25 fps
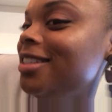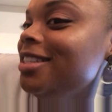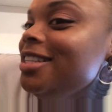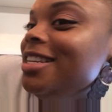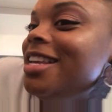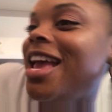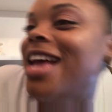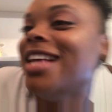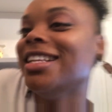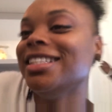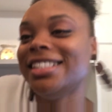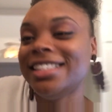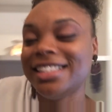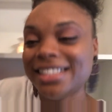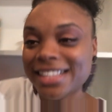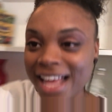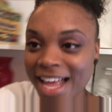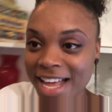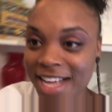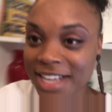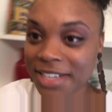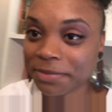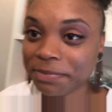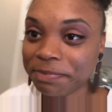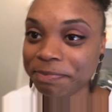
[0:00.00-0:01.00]
Yes.
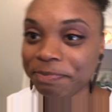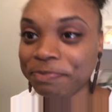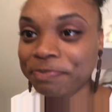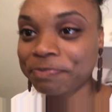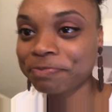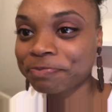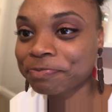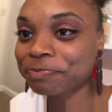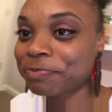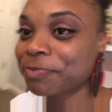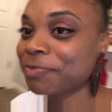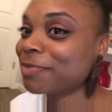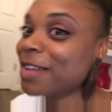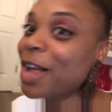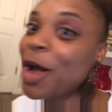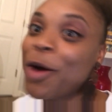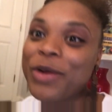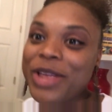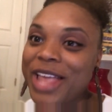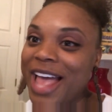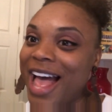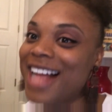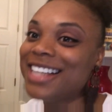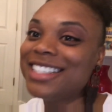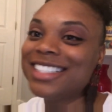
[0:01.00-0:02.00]
Oh
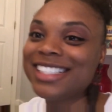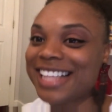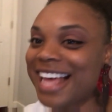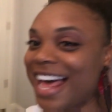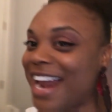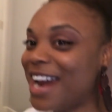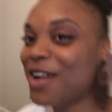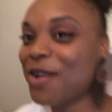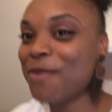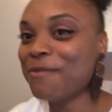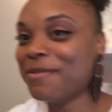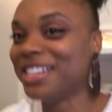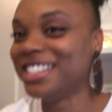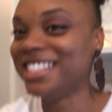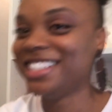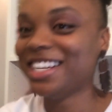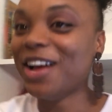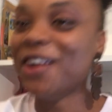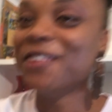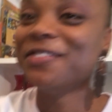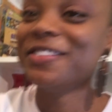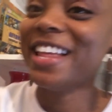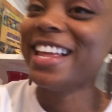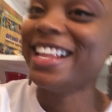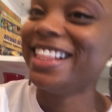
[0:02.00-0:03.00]
yeah, I just had it on my
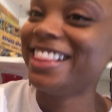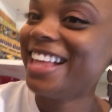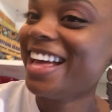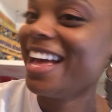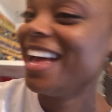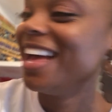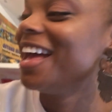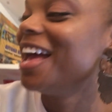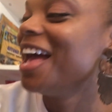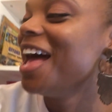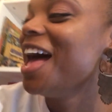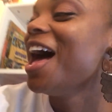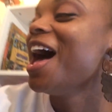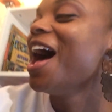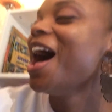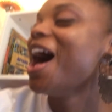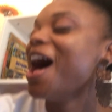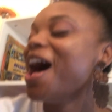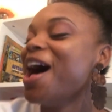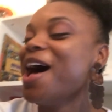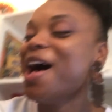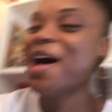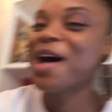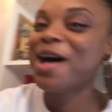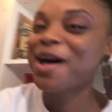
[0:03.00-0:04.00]
shelf like that.
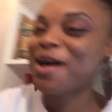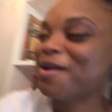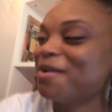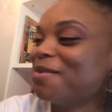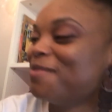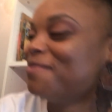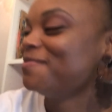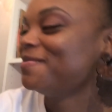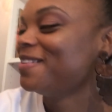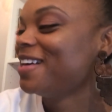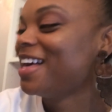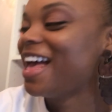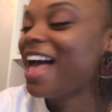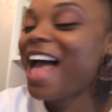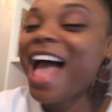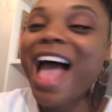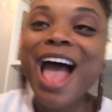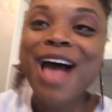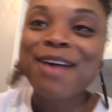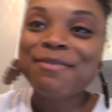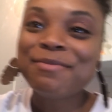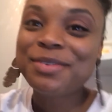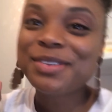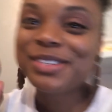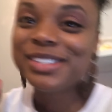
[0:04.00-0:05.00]
Um,
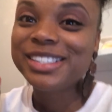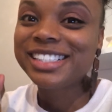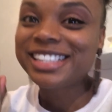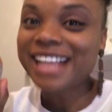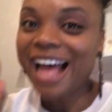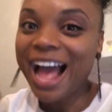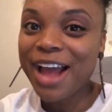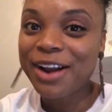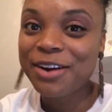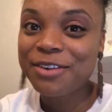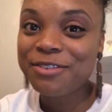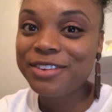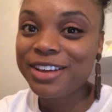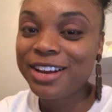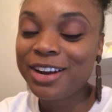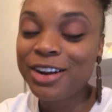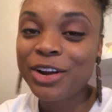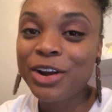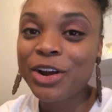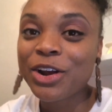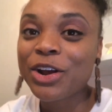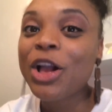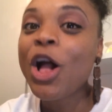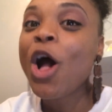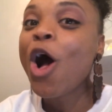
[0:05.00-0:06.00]
apple cider
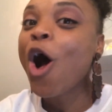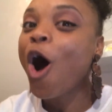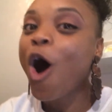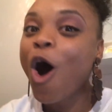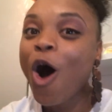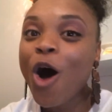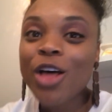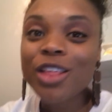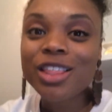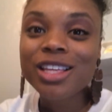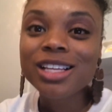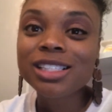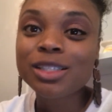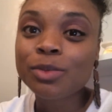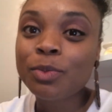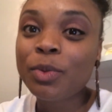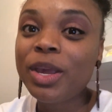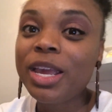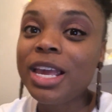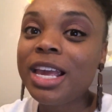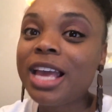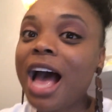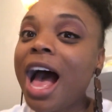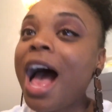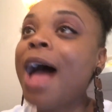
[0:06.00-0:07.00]
vinegar. All this
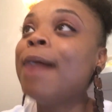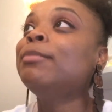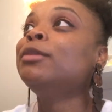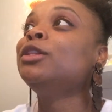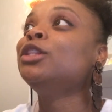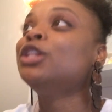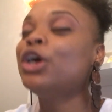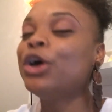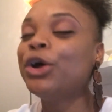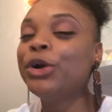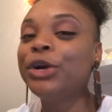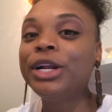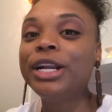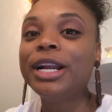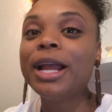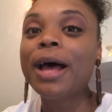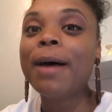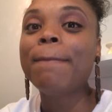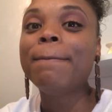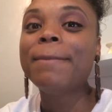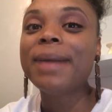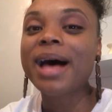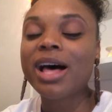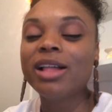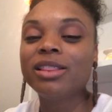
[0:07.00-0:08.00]
week, I'm learning
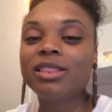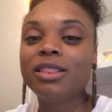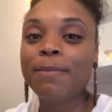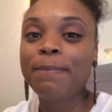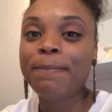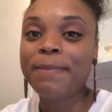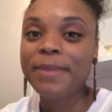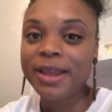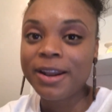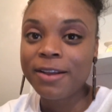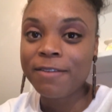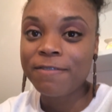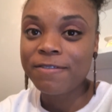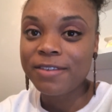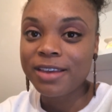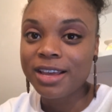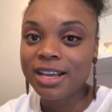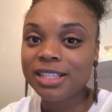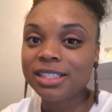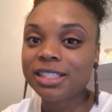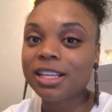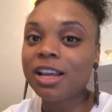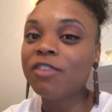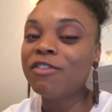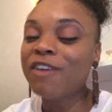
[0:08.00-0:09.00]
about the
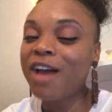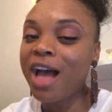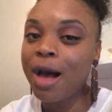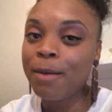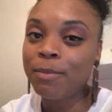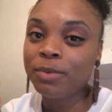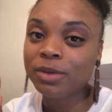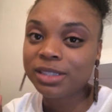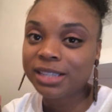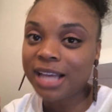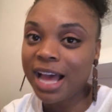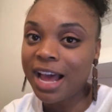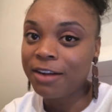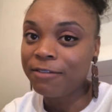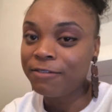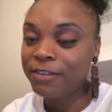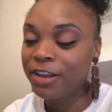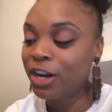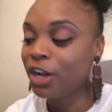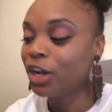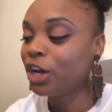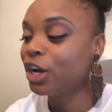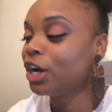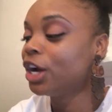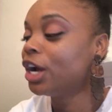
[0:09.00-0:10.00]
benefits of apple cider
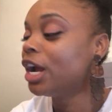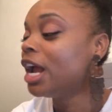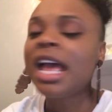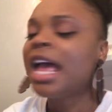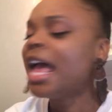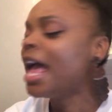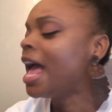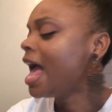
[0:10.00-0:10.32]
vinegar.